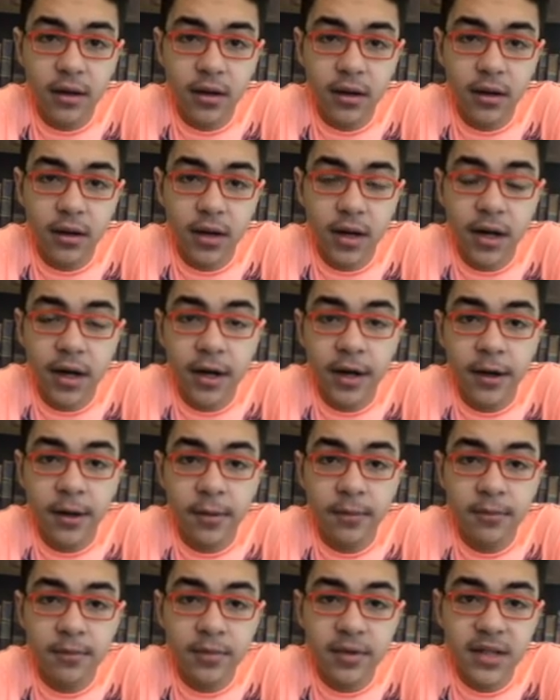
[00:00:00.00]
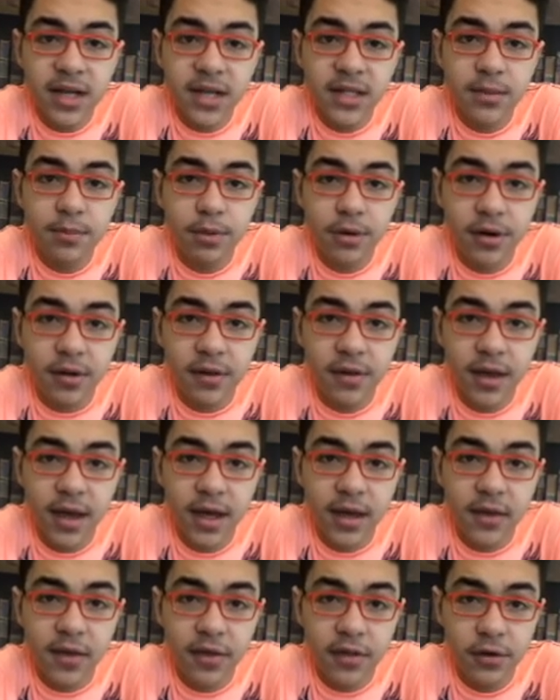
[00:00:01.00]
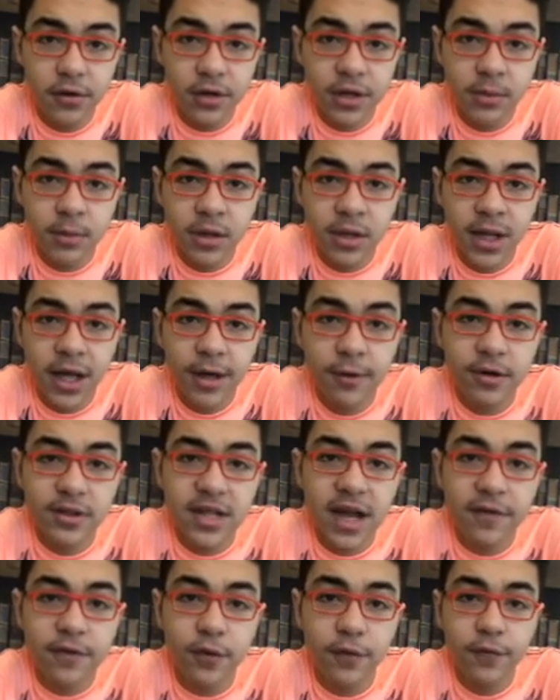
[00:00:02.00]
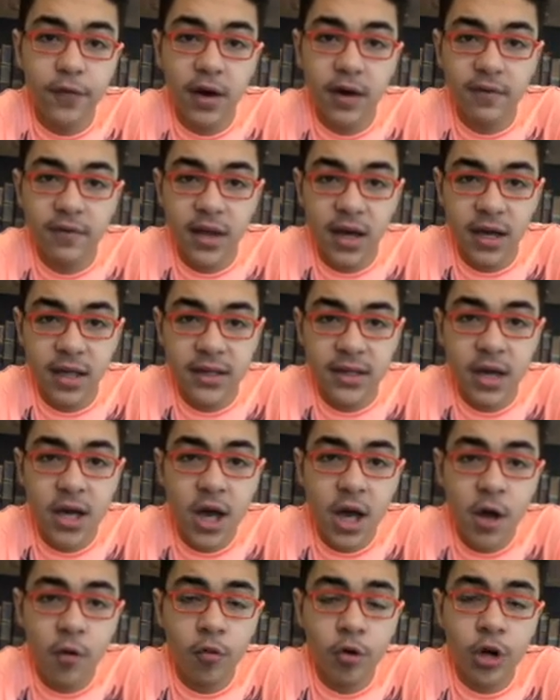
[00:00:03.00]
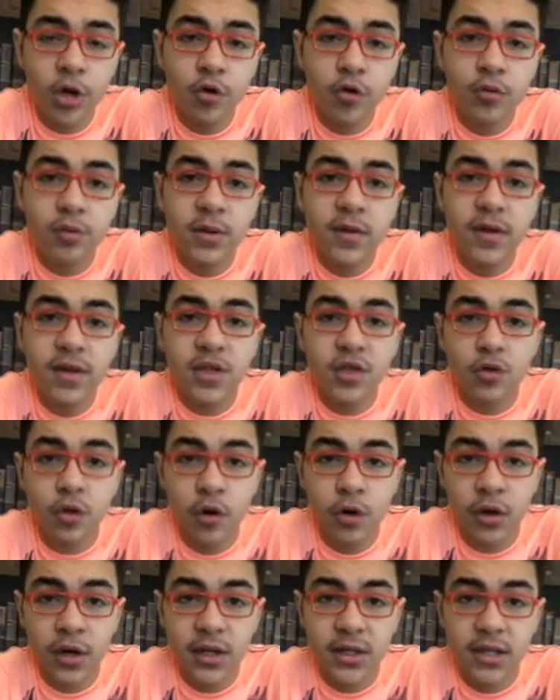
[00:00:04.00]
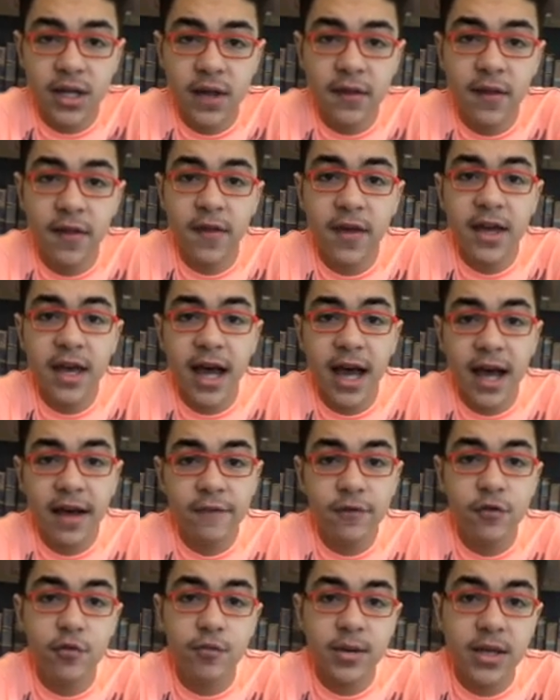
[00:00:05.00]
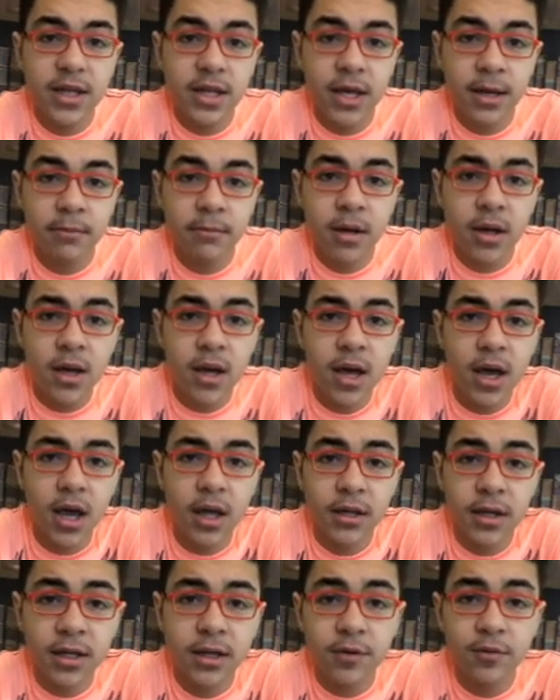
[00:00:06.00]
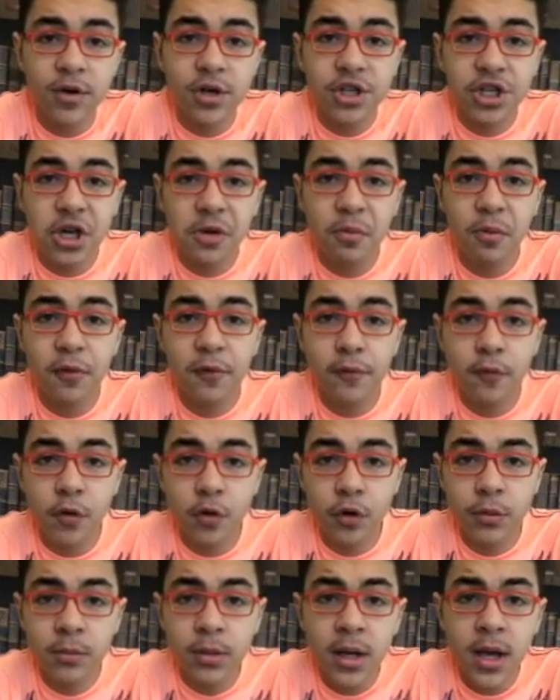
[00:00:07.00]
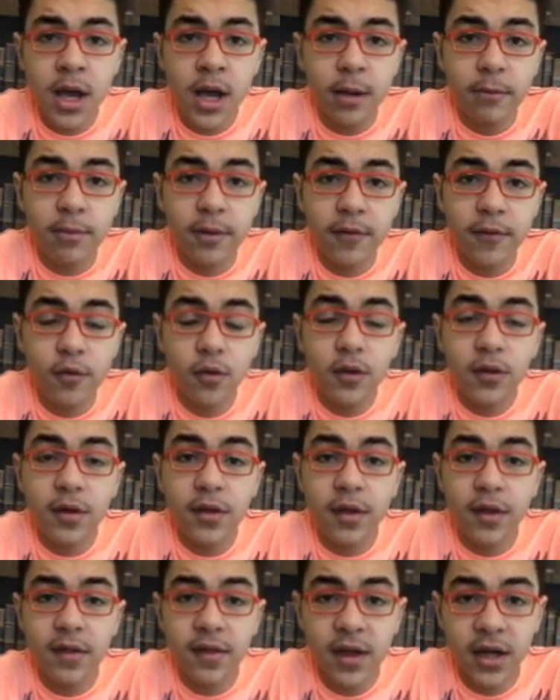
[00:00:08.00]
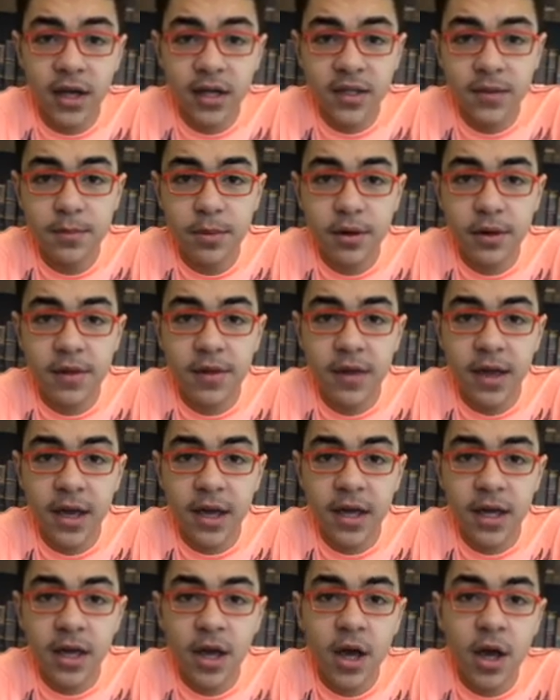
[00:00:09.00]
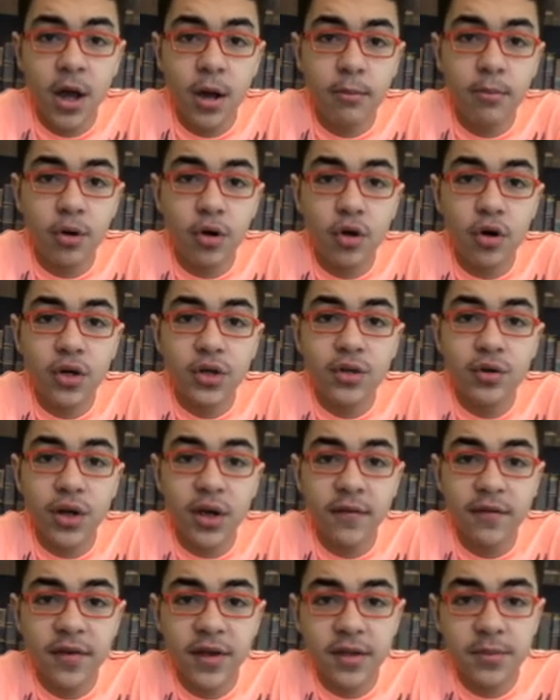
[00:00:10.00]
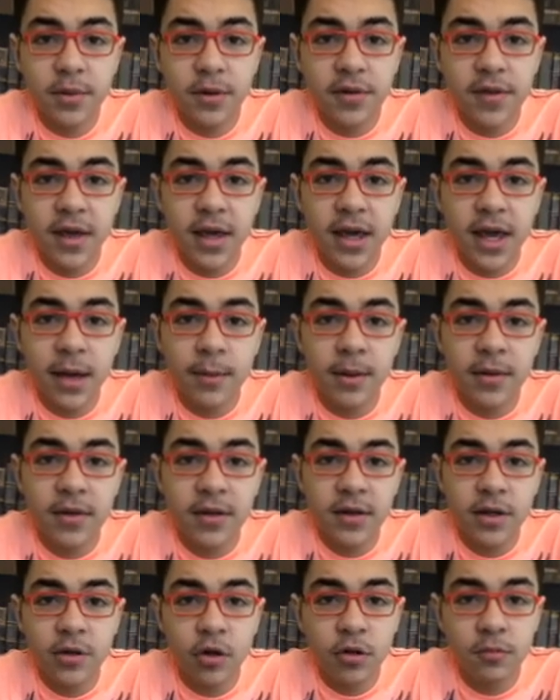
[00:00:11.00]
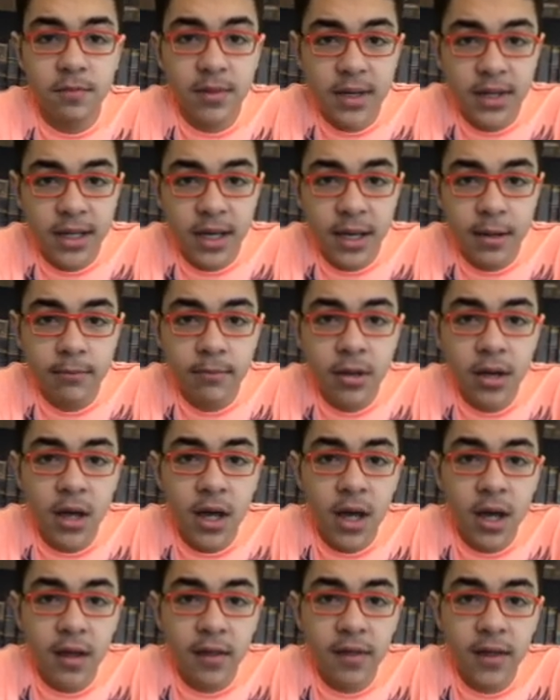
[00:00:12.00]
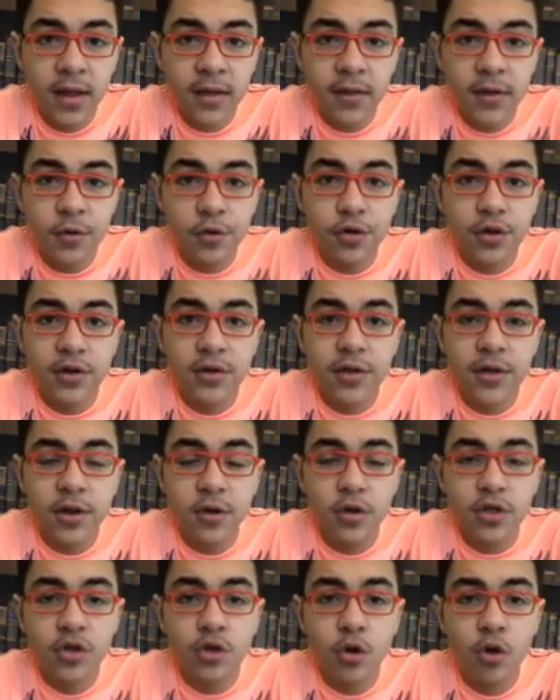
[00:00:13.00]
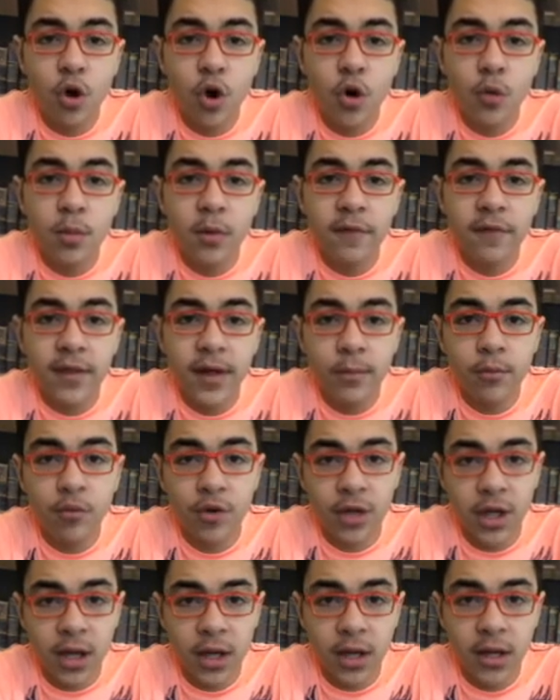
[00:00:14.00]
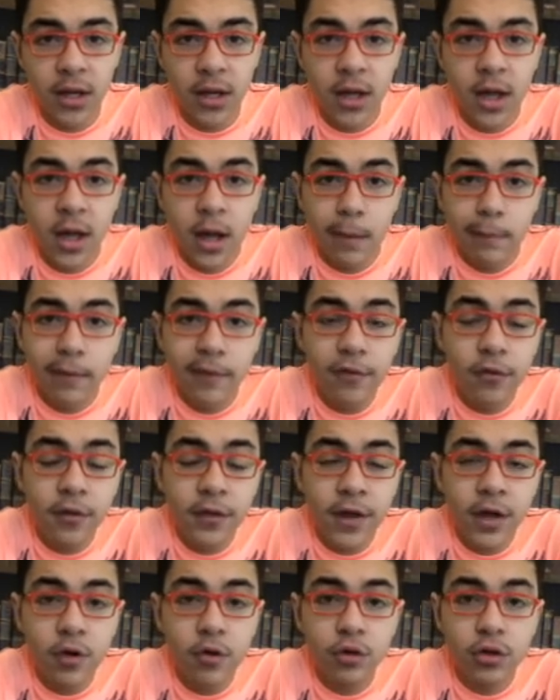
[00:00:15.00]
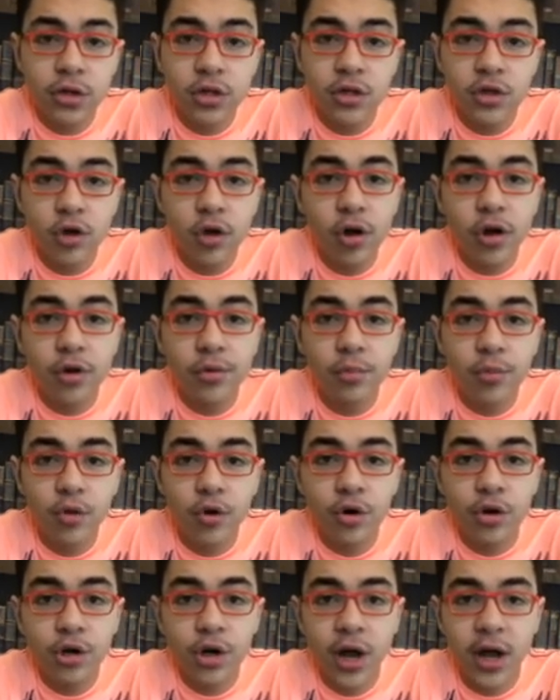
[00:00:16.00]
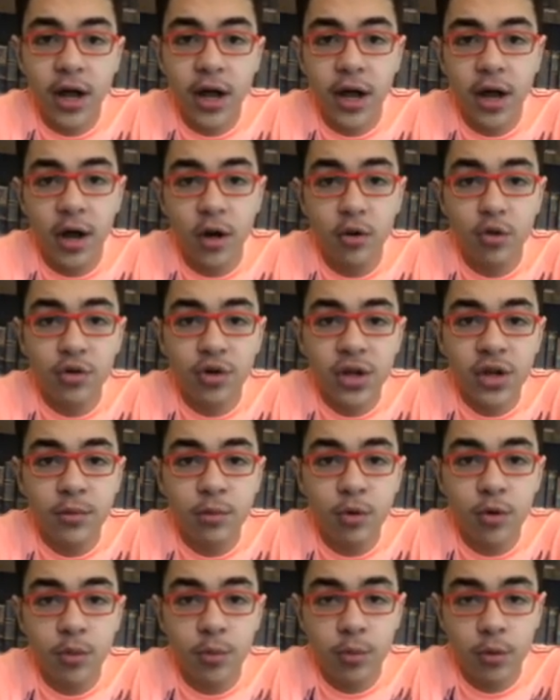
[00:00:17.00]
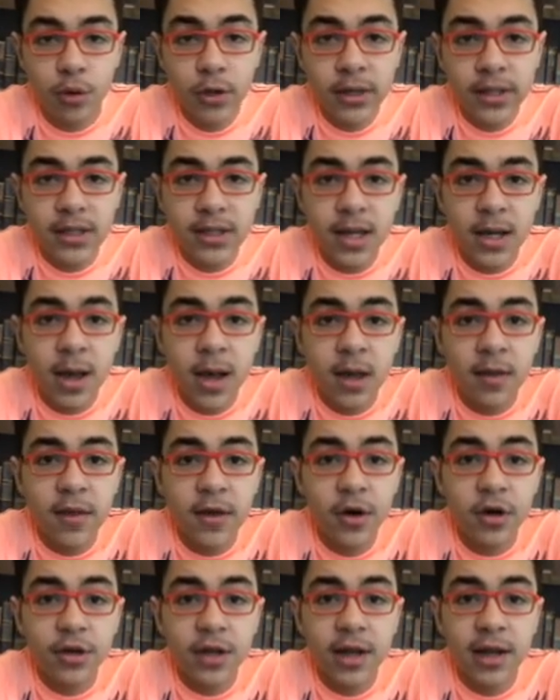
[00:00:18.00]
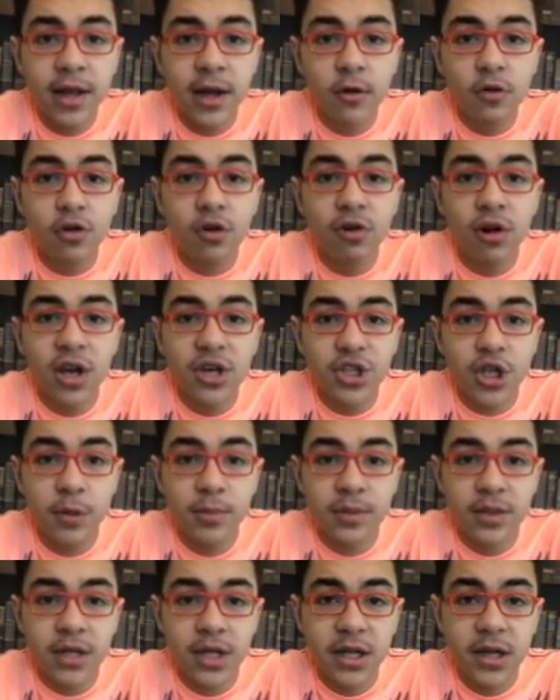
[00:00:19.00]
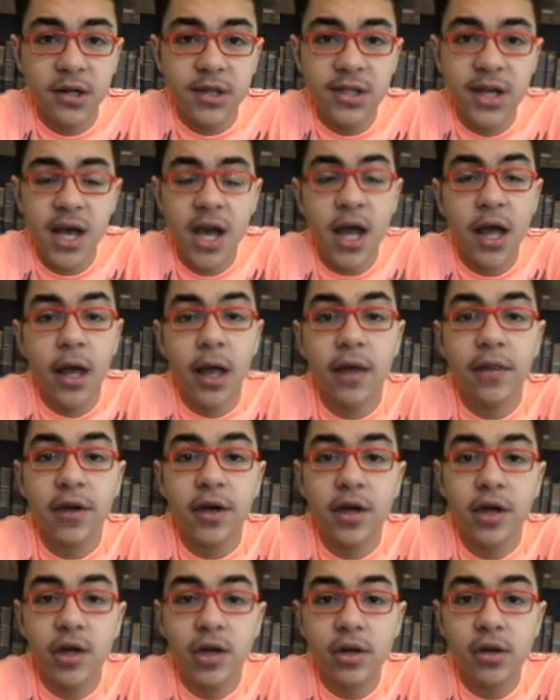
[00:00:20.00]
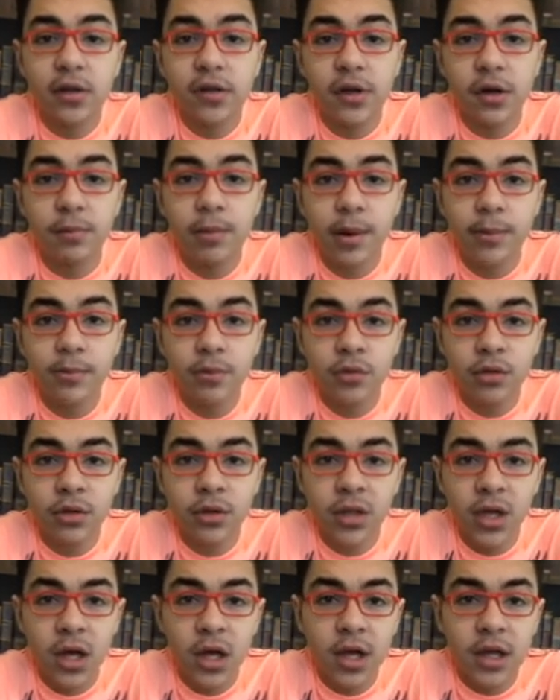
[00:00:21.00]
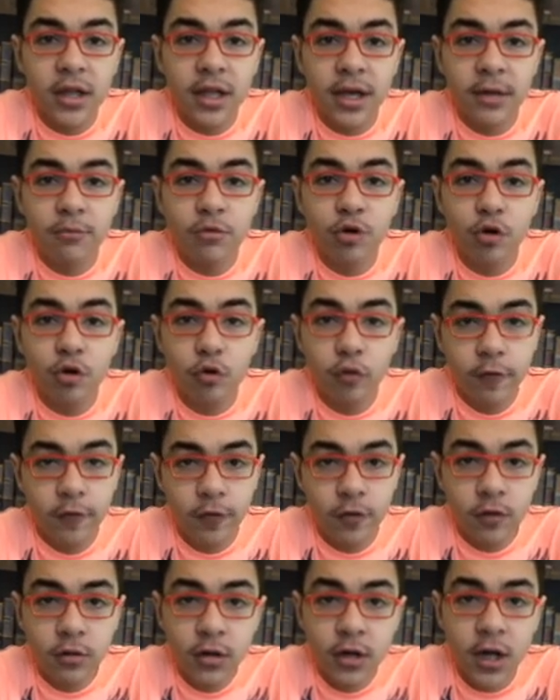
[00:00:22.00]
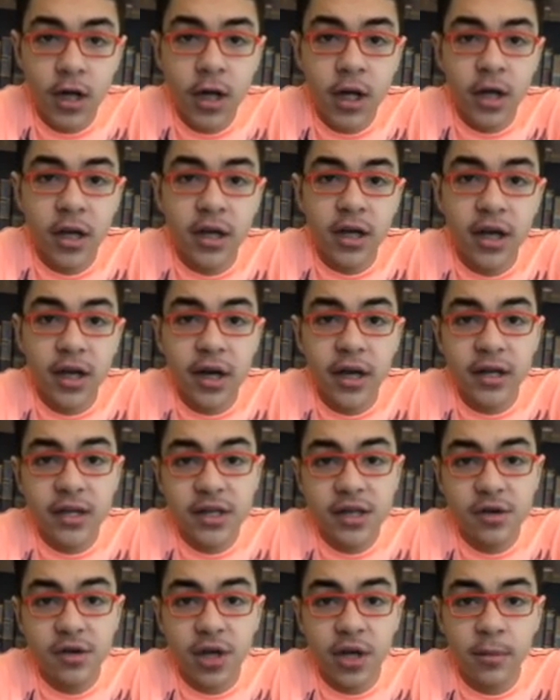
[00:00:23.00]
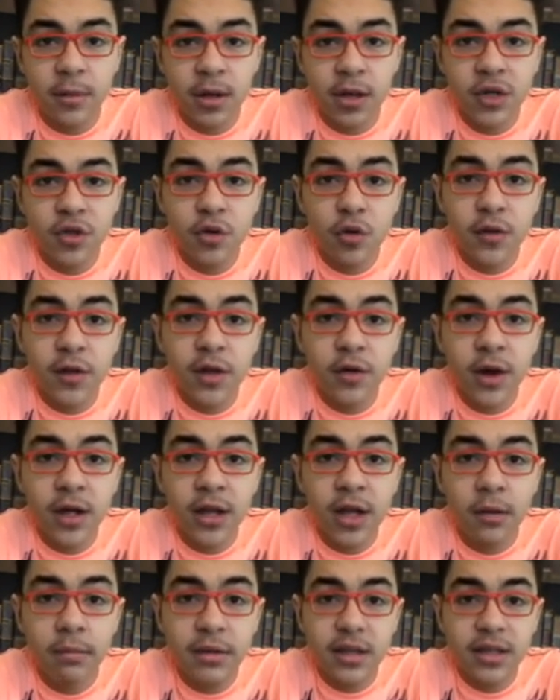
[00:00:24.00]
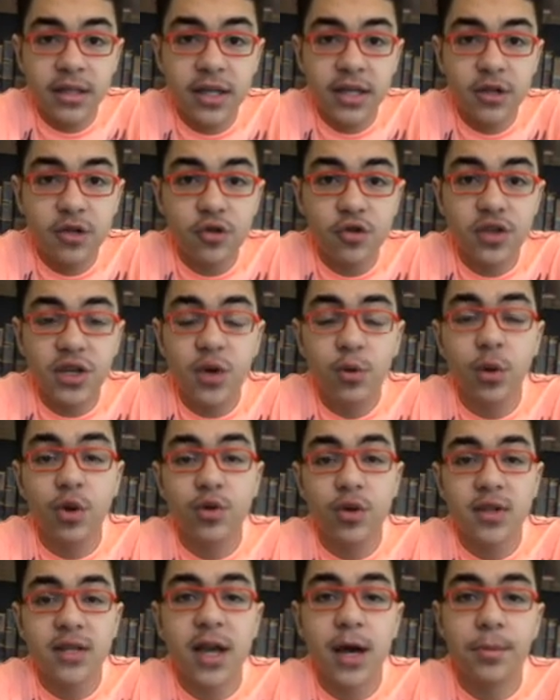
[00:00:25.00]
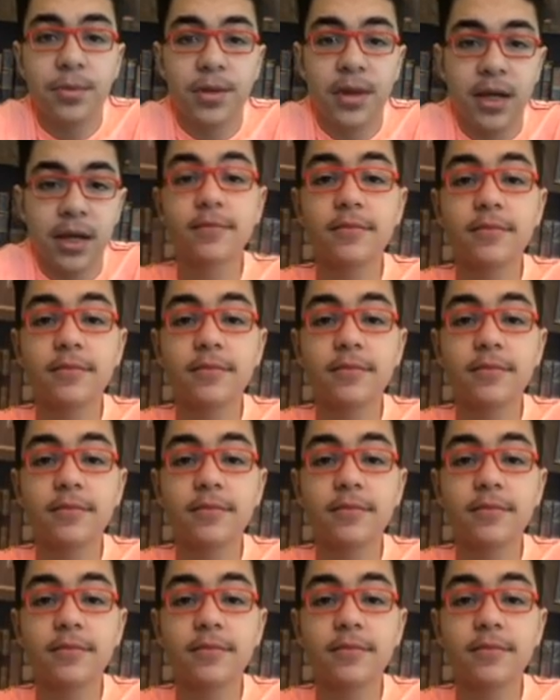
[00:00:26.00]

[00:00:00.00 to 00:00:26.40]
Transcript: Set's birthday, the 3rd demon day, was after 5 days, where he would be the strongest, and that they have to beat him in any way, shape, or form before his birthday, because if his birthday came and they did not beat him, then there was no hope of them winning. Before they could talk more or read more books, they heard a loud crash upstairs, and they heard their baboon named Khufu screaming. So they ran up the stairs to see what was happening.